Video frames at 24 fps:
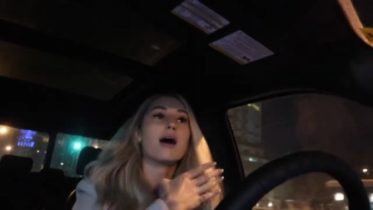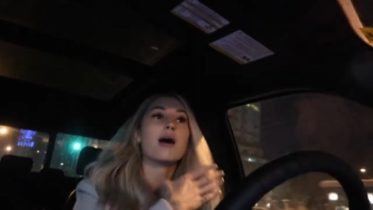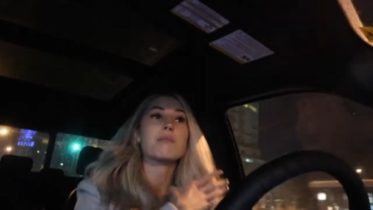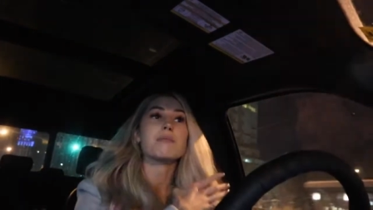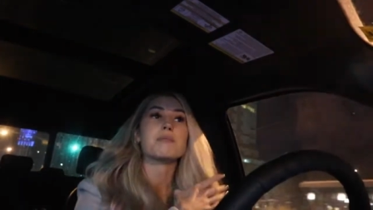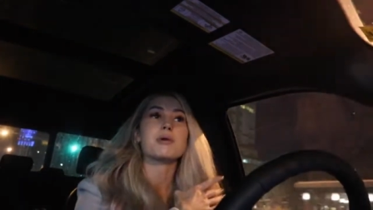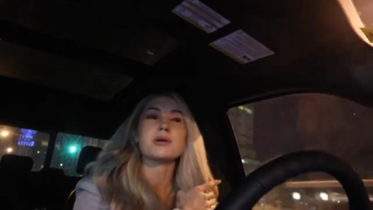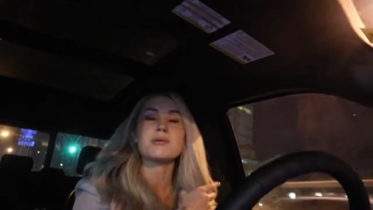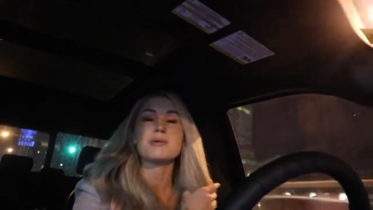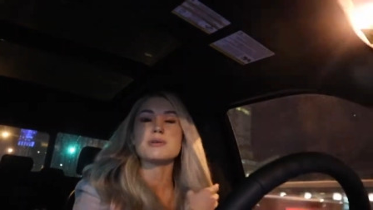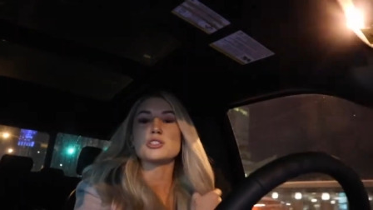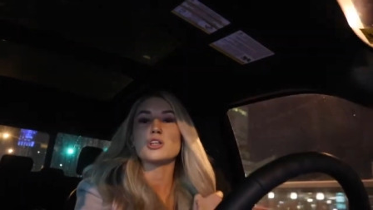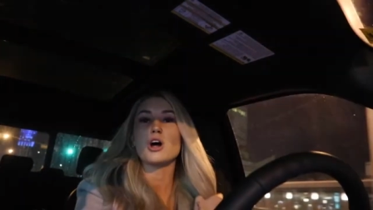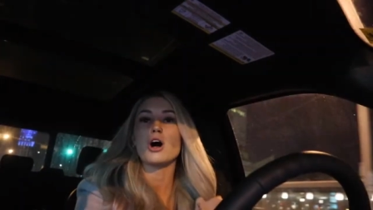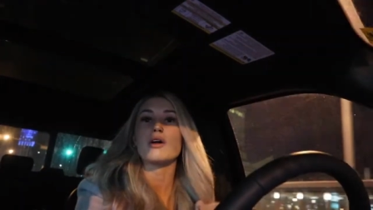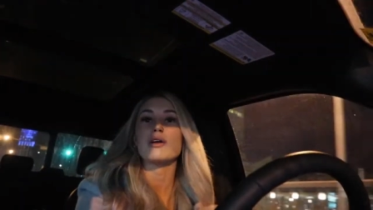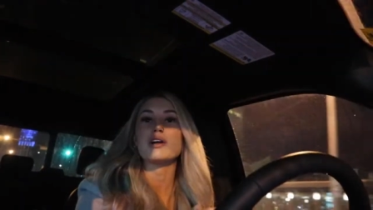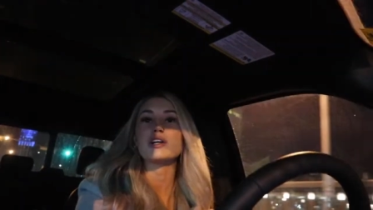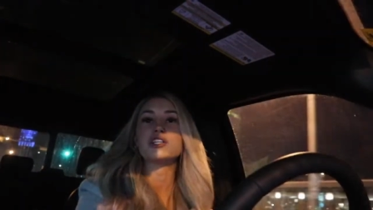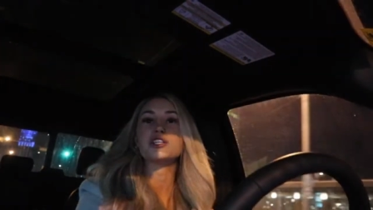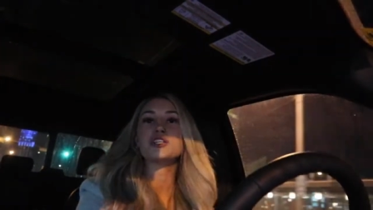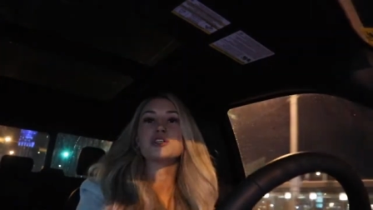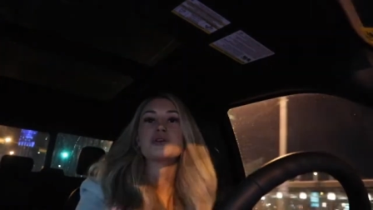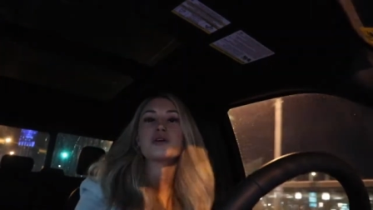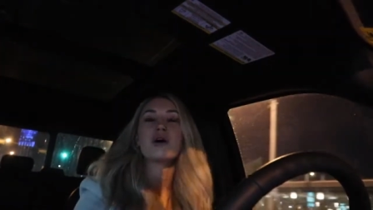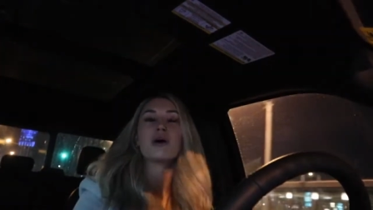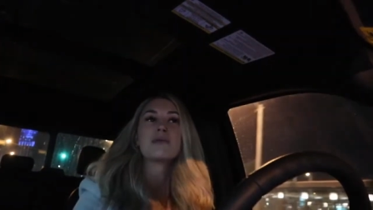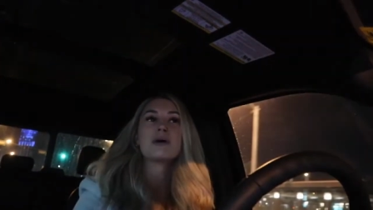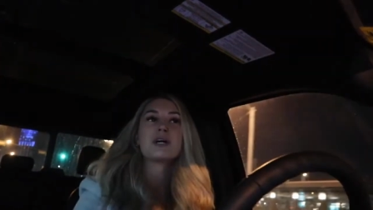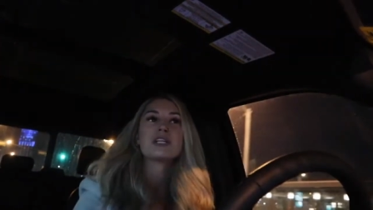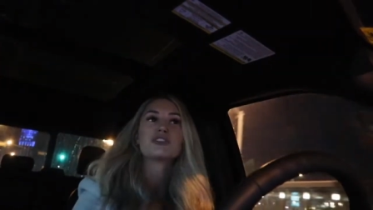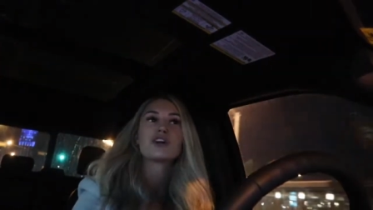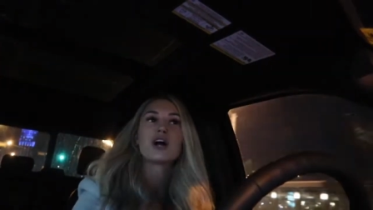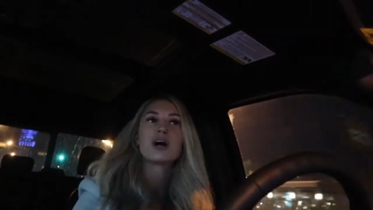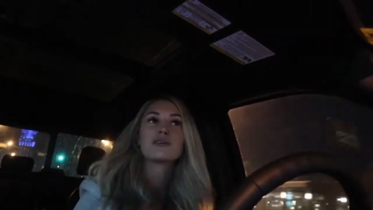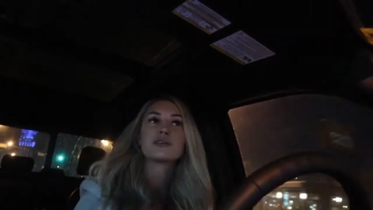um, pretty much all I do on
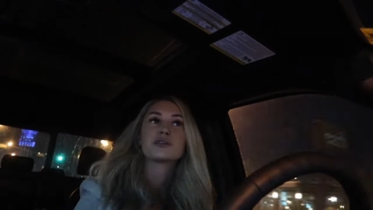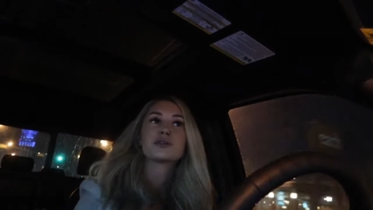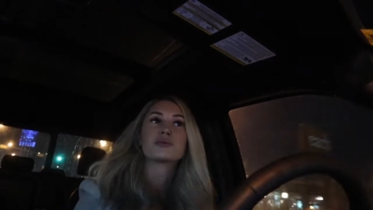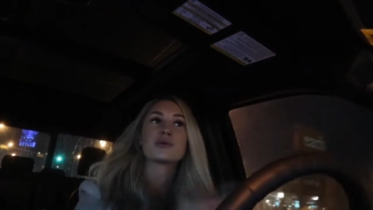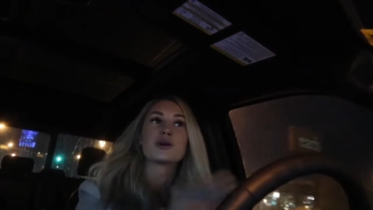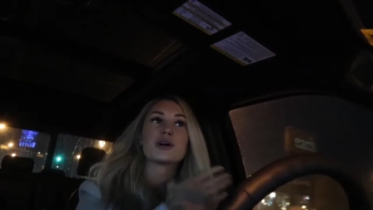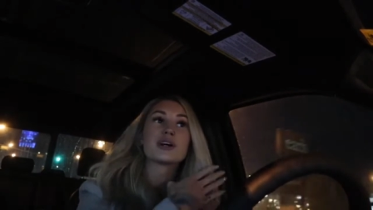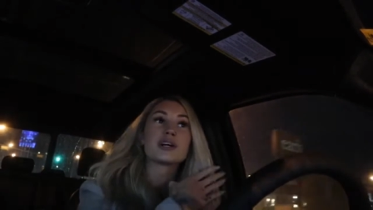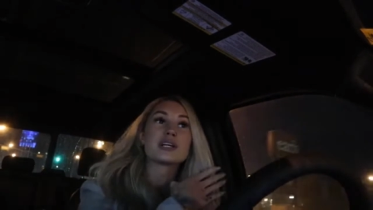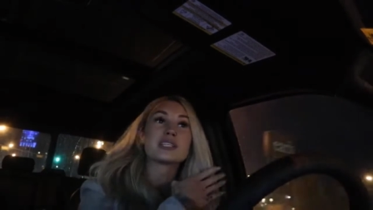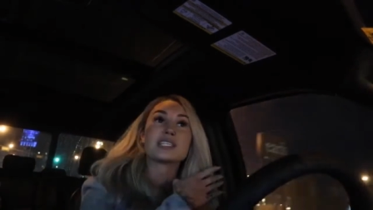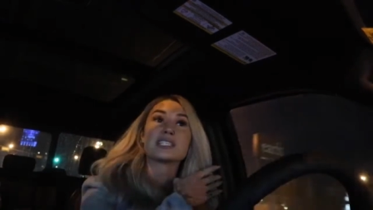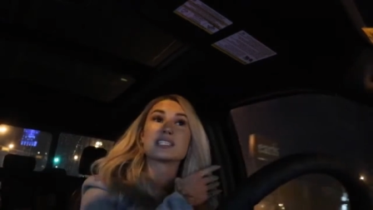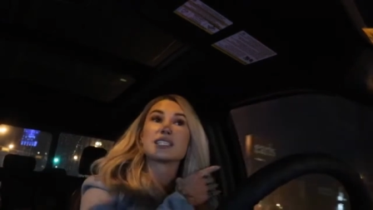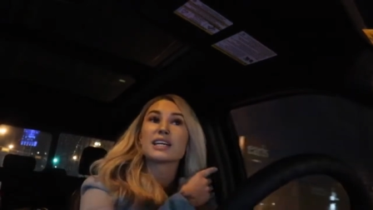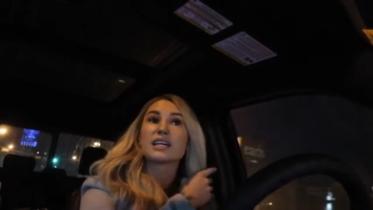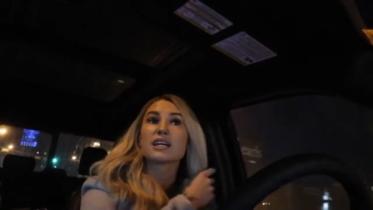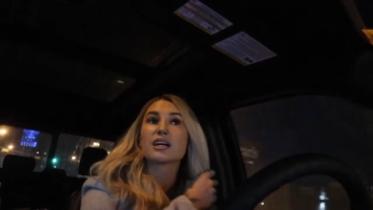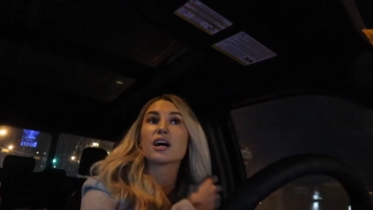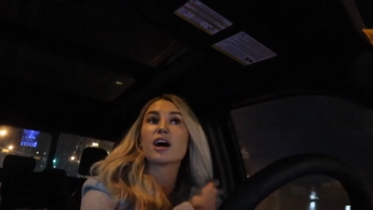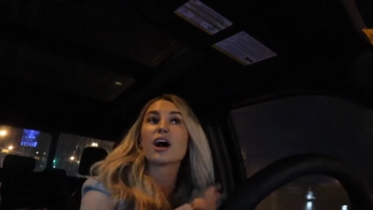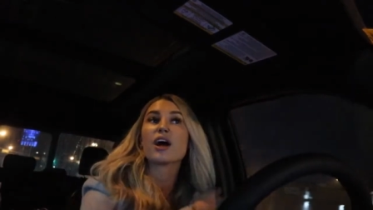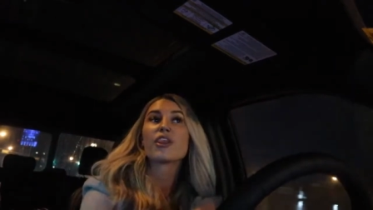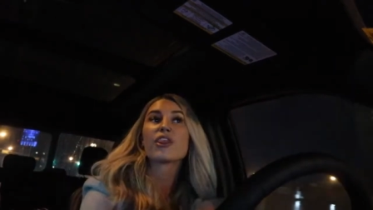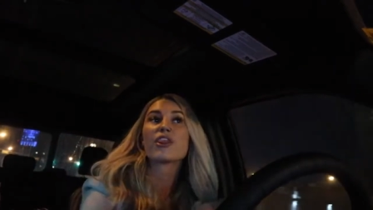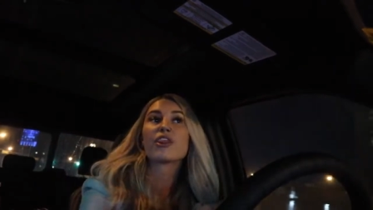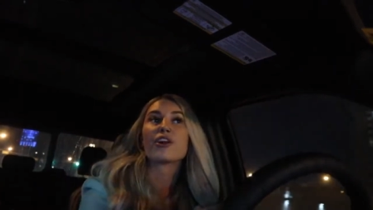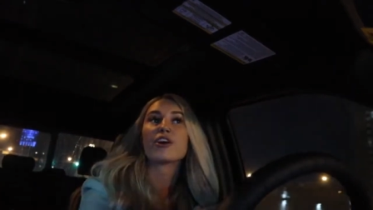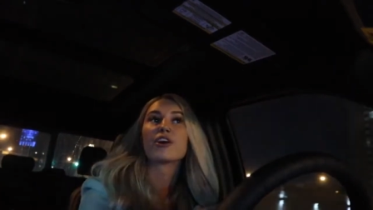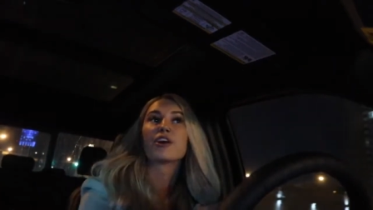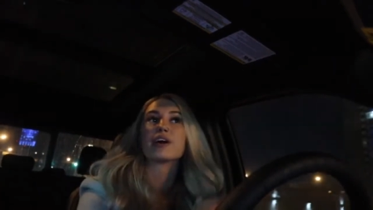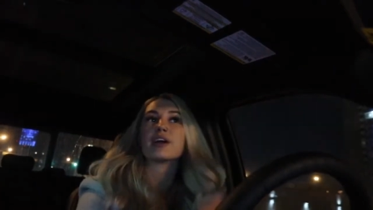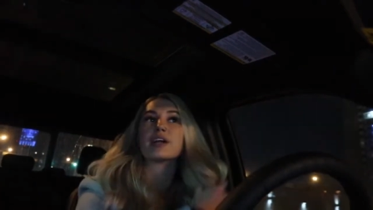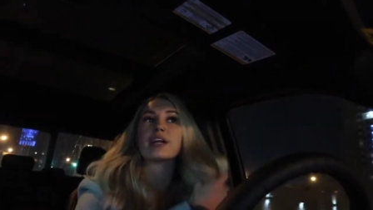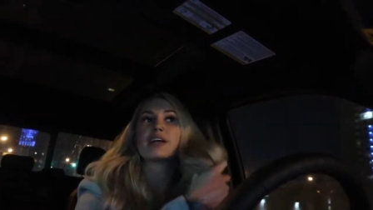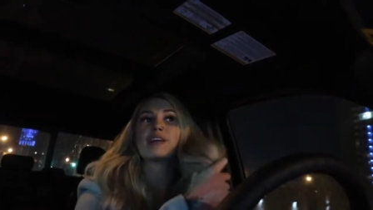my drive to work, because it's like a
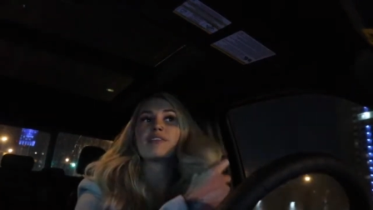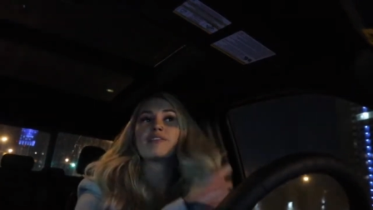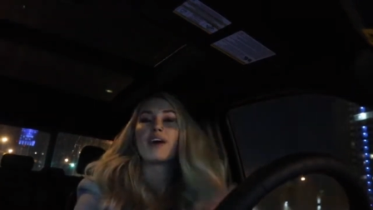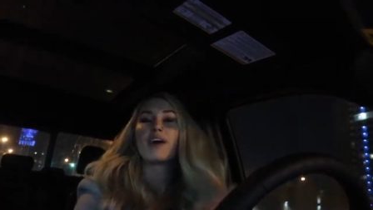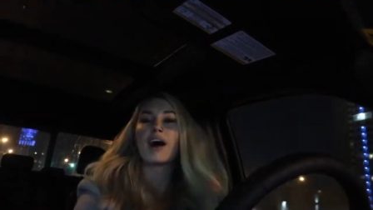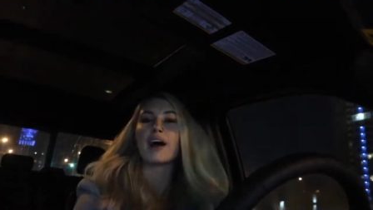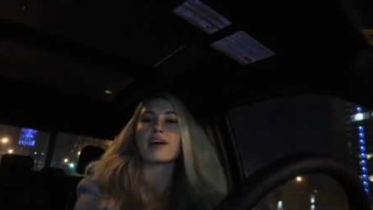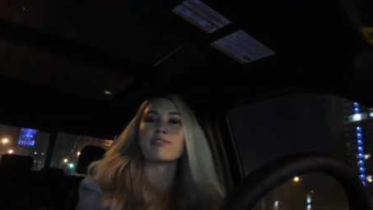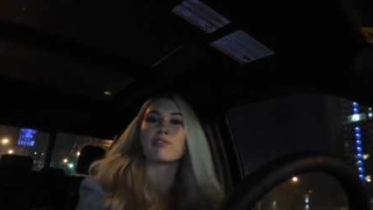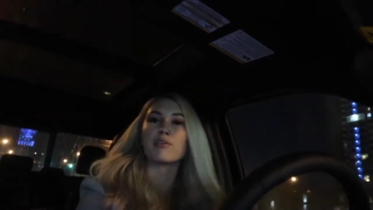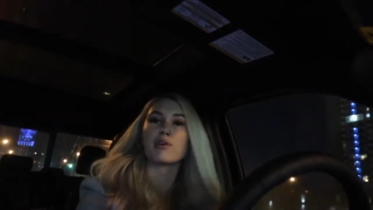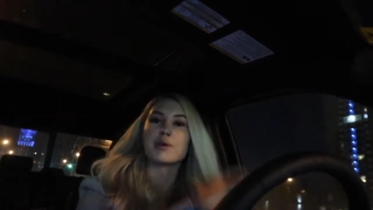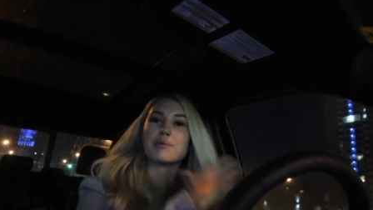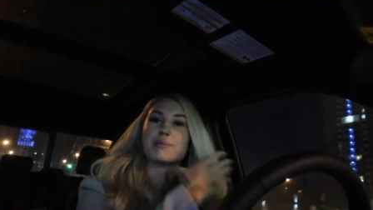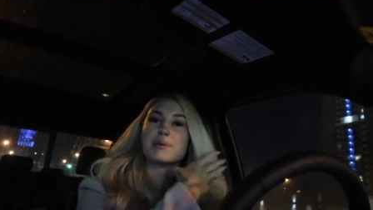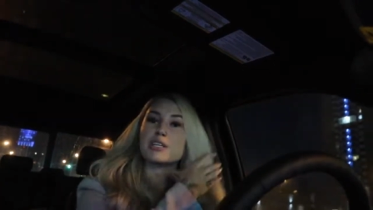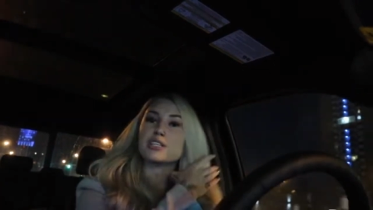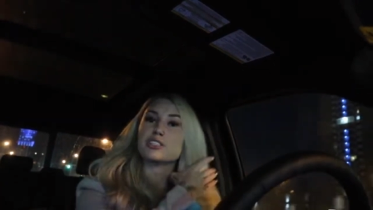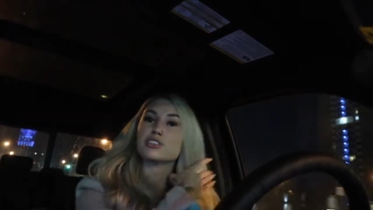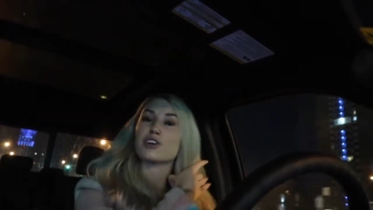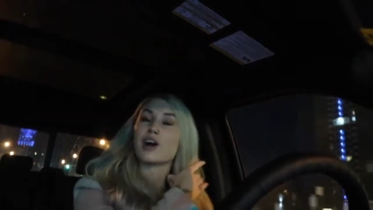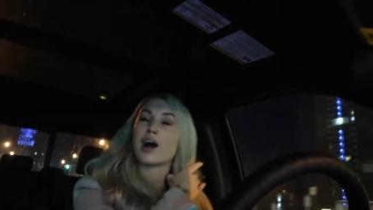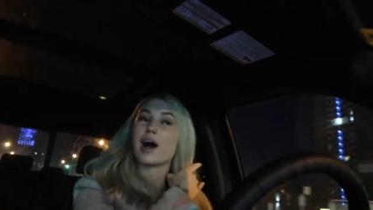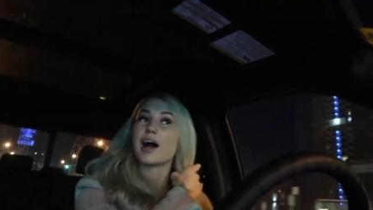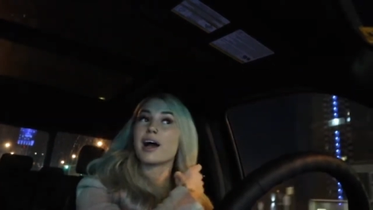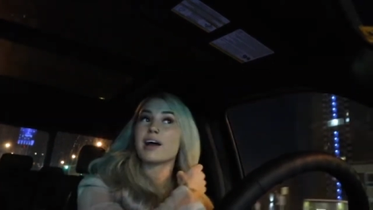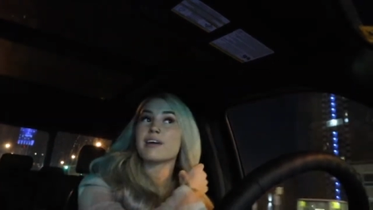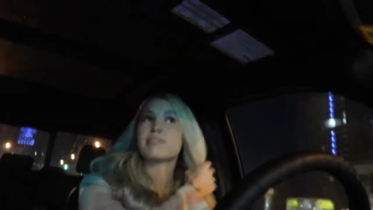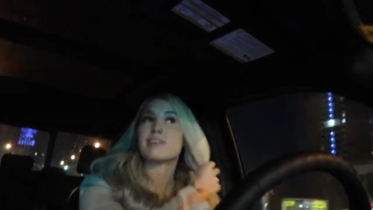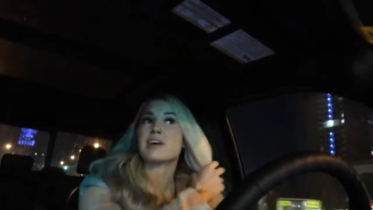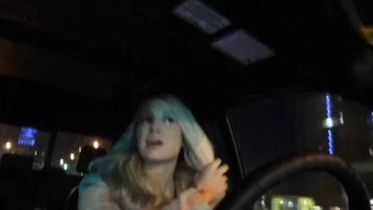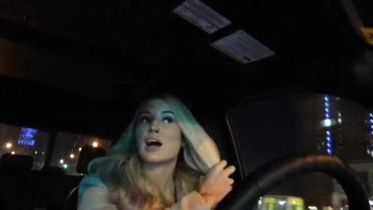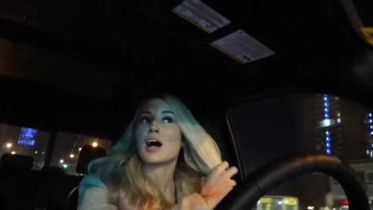35, 40 minute drive,